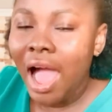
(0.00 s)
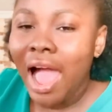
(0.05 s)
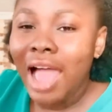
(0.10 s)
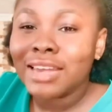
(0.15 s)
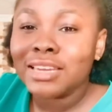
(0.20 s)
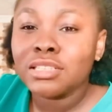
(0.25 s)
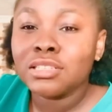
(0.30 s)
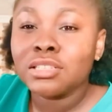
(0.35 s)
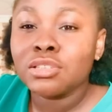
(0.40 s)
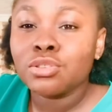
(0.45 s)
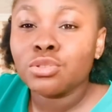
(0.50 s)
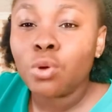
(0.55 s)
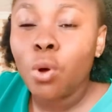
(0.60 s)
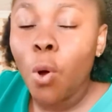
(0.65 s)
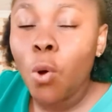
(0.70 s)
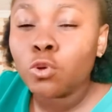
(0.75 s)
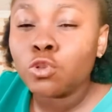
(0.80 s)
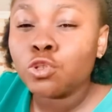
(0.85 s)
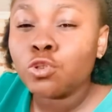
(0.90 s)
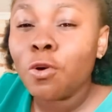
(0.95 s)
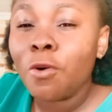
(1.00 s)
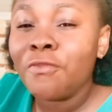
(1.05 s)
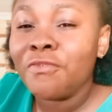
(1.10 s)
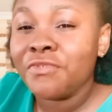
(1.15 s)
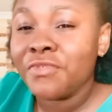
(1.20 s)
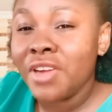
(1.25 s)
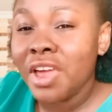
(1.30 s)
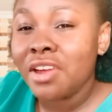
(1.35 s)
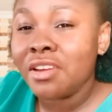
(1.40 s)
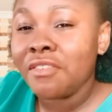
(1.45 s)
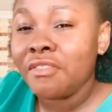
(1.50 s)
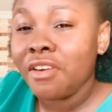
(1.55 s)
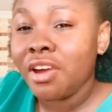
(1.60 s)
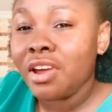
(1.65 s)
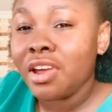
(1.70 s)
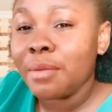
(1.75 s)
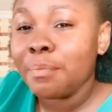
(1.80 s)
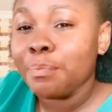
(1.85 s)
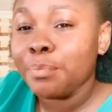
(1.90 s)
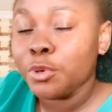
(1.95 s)
And it is also very,
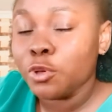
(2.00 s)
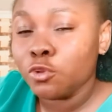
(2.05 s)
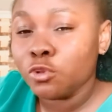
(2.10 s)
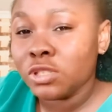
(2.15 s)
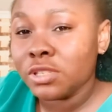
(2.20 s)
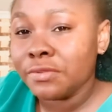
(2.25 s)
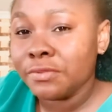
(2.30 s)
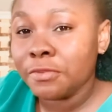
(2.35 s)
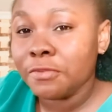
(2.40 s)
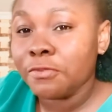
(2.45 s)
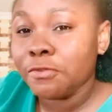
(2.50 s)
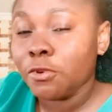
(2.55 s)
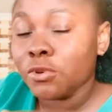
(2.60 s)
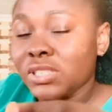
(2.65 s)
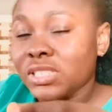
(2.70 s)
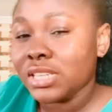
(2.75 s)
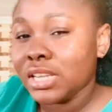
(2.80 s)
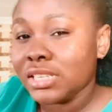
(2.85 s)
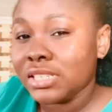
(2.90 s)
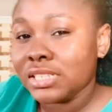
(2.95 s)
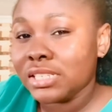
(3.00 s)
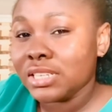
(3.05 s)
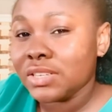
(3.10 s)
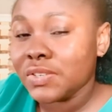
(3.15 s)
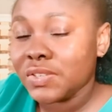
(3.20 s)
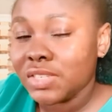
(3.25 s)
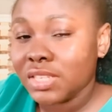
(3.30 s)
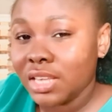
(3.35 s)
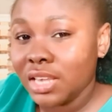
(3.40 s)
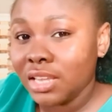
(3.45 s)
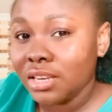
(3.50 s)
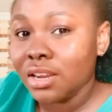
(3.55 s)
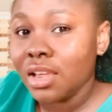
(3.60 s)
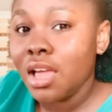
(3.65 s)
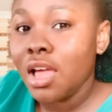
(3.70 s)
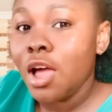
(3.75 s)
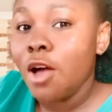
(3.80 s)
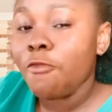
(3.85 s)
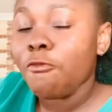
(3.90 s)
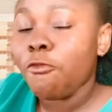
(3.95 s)
very beautiful for sensitive skin.
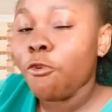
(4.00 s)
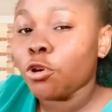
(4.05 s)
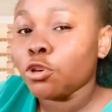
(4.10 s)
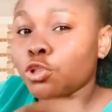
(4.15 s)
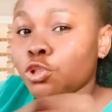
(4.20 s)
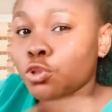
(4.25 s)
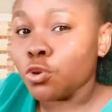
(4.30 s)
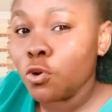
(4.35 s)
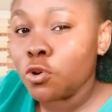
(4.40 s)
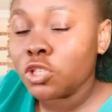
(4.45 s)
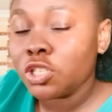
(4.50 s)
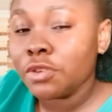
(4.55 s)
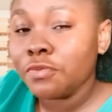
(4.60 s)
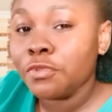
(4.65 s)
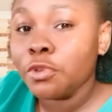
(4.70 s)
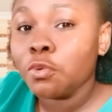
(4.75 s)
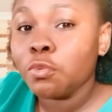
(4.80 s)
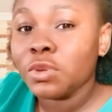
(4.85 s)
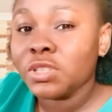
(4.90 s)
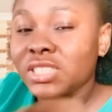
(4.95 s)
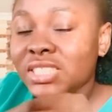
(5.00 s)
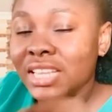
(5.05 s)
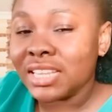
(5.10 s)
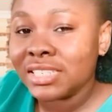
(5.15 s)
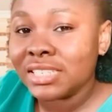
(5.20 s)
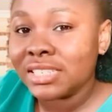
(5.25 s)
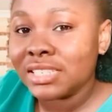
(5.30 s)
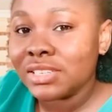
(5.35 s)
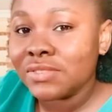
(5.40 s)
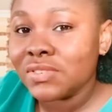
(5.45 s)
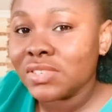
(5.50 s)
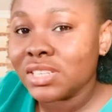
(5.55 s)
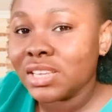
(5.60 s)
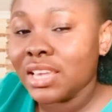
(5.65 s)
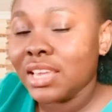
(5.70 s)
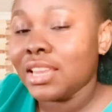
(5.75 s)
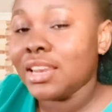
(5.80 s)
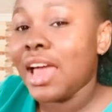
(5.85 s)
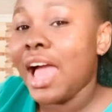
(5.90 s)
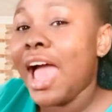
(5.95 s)
For those of you with sensitive
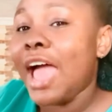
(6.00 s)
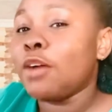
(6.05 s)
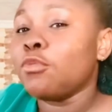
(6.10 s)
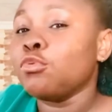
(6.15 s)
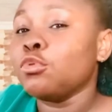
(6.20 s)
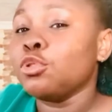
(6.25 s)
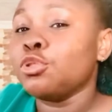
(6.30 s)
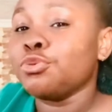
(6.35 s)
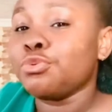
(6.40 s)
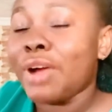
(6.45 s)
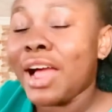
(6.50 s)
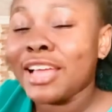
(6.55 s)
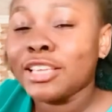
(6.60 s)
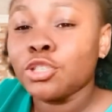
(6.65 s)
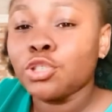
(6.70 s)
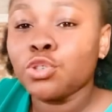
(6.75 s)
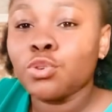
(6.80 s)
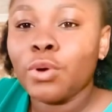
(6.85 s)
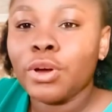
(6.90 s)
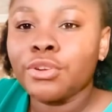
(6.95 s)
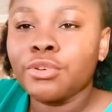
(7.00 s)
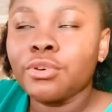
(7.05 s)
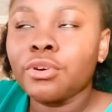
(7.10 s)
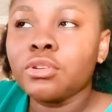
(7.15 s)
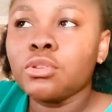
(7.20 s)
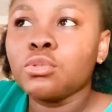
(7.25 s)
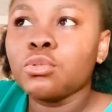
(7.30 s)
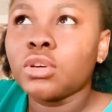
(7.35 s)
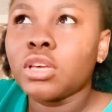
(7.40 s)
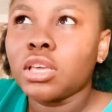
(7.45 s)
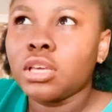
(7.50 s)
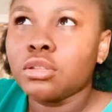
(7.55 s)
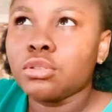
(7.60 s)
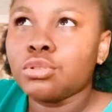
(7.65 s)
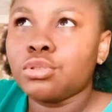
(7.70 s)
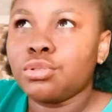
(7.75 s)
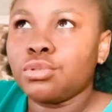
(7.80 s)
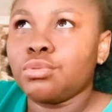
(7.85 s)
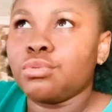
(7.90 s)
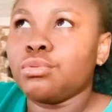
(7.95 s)
skin, and you are not
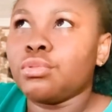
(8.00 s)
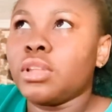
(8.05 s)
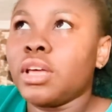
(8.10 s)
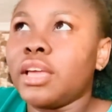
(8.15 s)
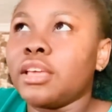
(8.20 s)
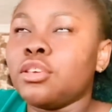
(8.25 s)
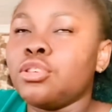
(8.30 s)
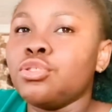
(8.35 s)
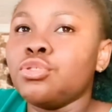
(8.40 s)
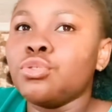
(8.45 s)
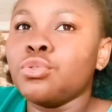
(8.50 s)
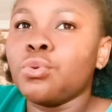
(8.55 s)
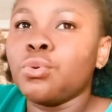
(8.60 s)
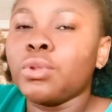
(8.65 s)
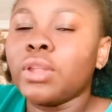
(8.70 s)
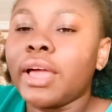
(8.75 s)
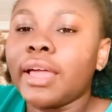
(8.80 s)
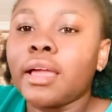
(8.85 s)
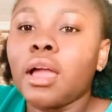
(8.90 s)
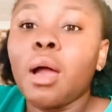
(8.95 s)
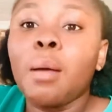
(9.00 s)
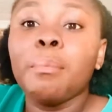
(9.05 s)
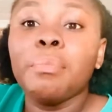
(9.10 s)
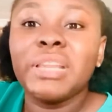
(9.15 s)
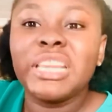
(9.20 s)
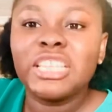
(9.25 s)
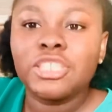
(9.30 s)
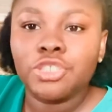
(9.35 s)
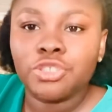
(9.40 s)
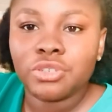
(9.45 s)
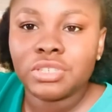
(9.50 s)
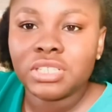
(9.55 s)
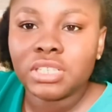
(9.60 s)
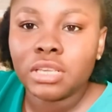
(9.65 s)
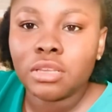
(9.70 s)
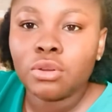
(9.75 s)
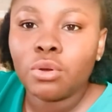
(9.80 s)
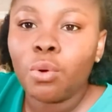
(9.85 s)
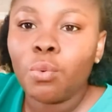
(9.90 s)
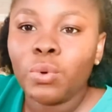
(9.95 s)
looking to like, you know, like bleach your
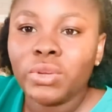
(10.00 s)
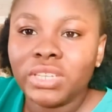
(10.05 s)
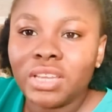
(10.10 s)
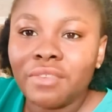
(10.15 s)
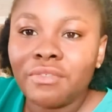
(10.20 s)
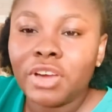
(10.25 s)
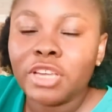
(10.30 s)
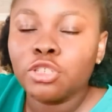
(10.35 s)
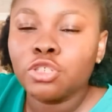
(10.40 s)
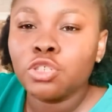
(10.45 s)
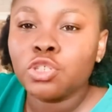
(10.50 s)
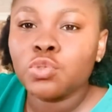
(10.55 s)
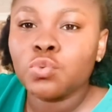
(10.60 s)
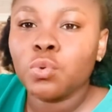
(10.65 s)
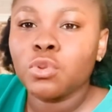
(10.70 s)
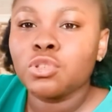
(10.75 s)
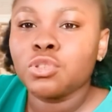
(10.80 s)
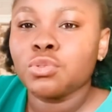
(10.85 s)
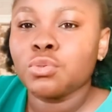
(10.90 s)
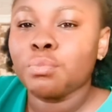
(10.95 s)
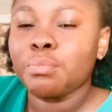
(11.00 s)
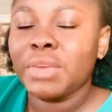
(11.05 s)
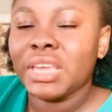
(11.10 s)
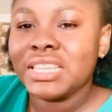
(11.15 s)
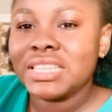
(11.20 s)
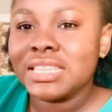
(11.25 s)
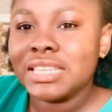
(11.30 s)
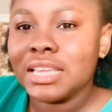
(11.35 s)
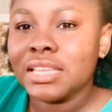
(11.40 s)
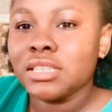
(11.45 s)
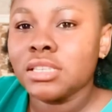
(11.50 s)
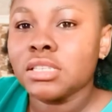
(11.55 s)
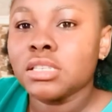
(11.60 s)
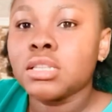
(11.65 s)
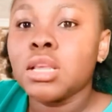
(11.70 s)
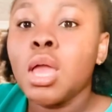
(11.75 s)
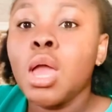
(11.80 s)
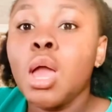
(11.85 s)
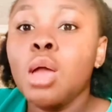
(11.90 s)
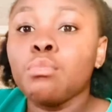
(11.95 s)
skin or whatever, you just want to maintain
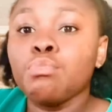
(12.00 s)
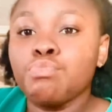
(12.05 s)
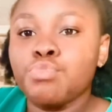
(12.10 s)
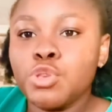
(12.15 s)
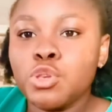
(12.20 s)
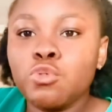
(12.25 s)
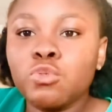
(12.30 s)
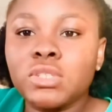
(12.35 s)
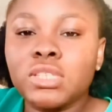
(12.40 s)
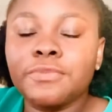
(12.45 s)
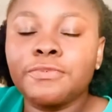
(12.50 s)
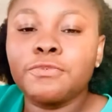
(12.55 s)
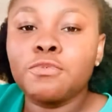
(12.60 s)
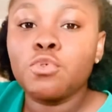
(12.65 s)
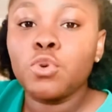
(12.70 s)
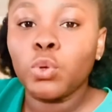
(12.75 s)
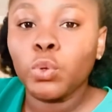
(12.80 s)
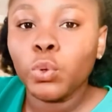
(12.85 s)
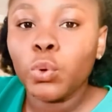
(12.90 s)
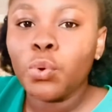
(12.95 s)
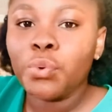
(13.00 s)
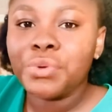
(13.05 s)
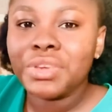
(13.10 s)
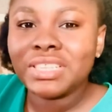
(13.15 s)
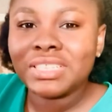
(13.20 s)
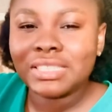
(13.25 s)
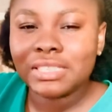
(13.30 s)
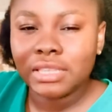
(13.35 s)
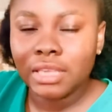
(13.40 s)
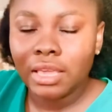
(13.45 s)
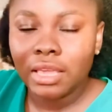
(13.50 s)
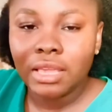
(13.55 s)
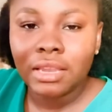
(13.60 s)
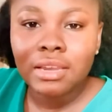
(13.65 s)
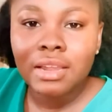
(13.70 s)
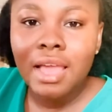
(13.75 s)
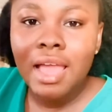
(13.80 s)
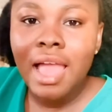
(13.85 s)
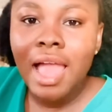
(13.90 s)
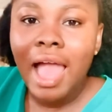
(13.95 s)
this beautiful glowing
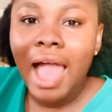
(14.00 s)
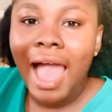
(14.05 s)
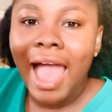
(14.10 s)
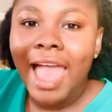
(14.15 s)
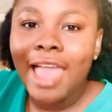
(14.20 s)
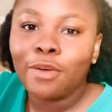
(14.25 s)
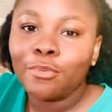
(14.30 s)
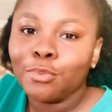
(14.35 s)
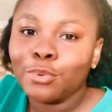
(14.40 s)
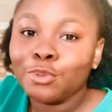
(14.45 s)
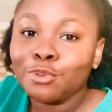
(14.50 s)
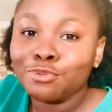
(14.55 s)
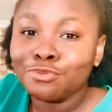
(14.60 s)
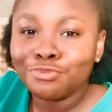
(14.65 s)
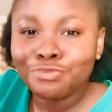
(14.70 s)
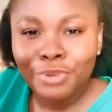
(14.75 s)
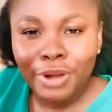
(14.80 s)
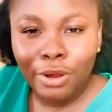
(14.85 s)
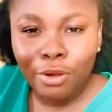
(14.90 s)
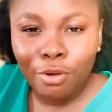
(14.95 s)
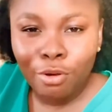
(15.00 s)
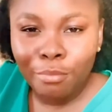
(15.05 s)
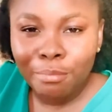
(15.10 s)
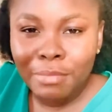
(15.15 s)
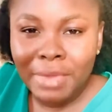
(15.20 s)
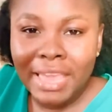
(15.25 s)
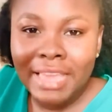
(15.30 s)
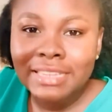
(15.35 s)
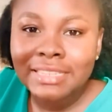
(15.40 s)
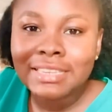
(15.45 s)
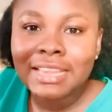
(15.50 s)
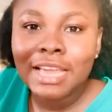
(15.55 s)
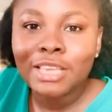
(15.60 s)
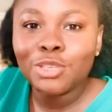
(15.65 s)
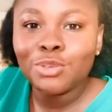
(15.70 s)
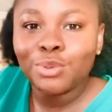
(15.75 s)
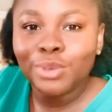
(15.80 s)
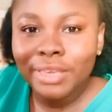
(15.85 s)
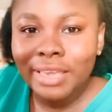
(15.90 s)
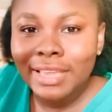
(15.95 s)
skin, I would recommend
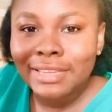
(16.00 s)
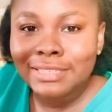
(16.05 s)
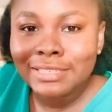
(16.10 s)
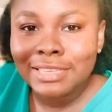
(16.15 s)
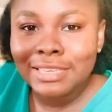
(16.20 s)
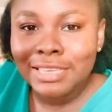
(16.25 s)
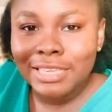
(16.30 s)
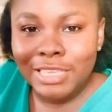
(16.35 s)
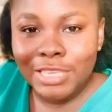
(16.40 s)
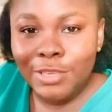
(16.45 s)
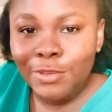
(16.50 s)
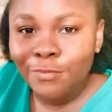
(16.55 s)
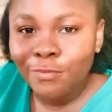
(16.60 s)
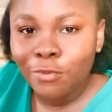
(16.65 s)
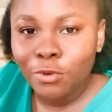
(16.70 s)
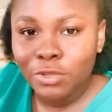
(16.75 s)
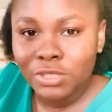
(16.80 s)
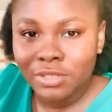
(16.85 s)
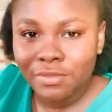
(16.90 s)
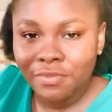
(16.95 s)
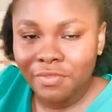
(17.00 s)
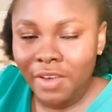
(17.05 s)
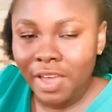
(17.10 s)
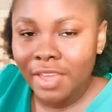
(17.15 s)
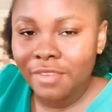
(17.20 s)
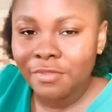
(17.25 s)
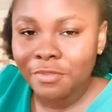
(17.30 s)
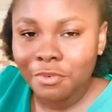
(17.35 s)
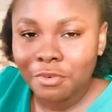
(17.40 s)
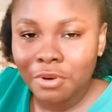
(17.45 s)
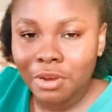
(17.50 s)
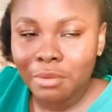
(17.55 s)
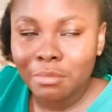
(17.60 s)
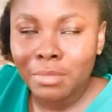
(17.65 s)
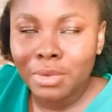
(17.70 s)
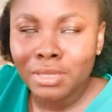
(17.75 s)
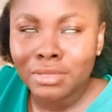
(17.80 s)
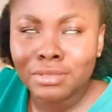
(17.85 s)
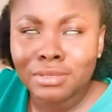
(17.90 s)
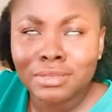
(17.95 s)
that you get the E45 cream.
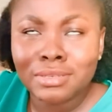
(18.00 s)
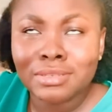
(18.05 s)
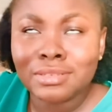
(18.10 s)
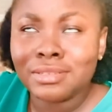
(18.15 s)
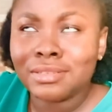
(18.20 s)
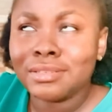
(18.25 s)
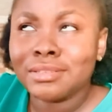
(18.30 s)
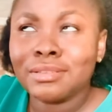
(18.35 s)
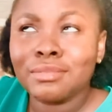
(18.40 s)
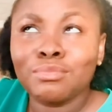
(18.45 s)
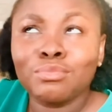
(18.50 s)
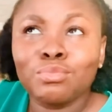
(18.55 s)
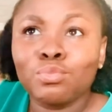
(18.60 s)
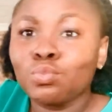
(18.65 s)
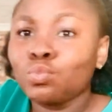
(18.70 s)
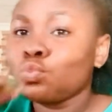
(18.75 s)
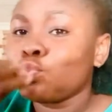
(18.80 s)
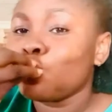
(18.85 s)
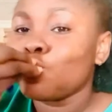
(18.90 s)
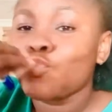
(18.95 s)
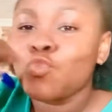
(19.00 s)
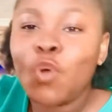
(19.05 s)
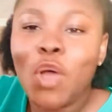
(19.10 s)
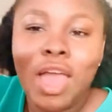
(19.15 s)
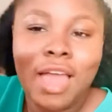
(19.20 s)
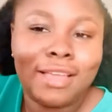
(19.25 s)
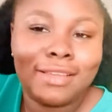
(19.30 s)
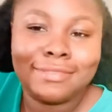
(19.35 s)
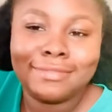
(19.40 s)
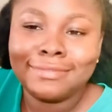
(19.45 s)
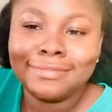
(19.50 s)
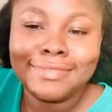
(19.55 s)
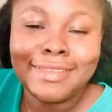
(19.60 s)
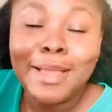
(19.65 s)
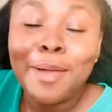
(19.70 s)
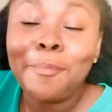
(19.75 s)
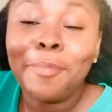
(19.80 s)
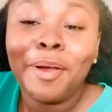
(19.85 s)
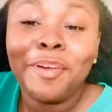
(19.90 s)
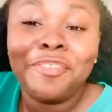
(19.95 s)
It is
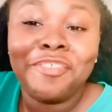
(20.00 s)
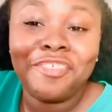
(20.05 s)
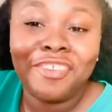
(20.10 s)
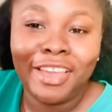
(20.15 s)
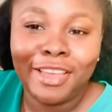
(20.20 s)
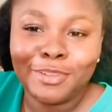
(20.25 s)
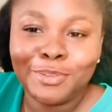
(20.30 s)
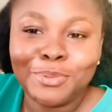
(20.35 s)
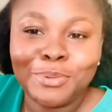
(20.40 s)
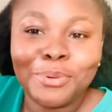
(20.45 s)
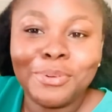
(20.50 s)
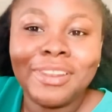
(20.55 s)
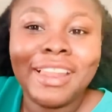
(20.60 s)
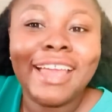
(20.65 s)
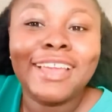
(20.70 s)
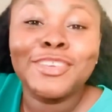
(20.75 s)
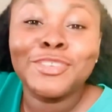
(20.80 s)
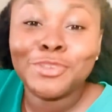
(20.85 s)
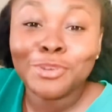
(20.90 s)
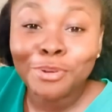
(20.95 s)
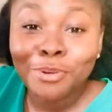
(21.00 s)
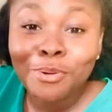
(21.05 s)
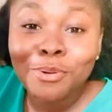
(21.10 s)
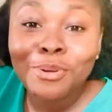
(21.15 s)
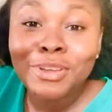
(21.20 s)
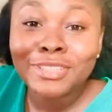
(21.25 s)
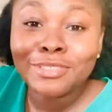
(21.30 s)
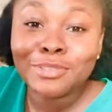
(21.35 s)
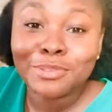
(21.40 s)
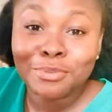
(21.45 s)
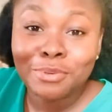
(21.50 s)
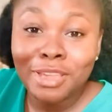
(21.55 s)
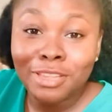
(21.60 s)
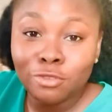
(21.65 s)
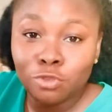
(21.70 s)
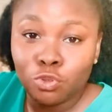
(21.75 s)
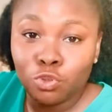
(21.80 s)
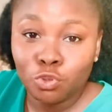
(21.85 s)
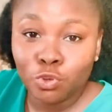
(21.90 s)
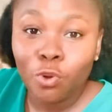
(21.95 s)
perfecto. Like, you're going to
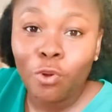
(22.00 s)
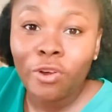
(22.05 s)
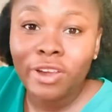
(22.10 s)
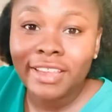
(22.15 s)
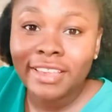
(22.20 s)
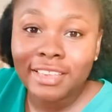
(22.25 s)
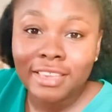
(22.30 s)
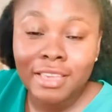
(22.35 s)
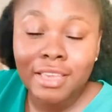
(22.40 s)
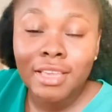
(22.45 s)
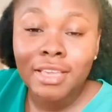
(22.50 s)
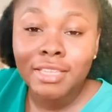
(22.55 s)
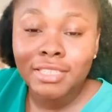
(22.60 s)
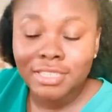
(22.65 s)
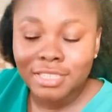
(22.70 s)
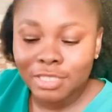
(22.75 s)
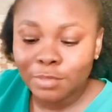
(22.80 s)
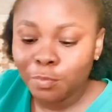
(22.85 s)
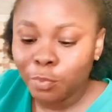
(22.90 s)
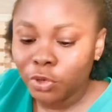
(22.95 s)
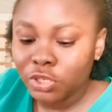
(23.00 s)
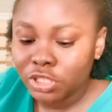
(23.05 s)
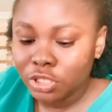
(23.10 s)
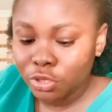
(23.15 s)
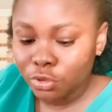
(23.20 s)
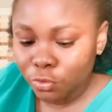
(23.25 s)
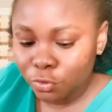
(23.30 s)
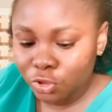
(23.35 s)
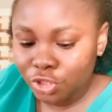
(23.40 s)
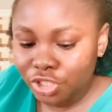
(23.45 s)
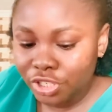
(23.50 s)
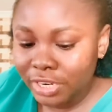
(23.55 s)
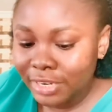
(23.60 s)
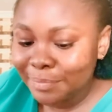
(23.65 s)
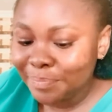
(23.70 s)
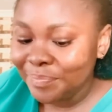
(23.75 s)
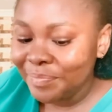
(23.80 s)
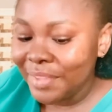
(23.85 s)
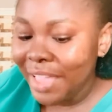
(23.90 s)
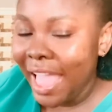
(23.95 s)
enjoy this body
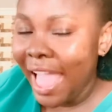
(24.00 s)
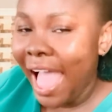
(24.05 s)
lotion.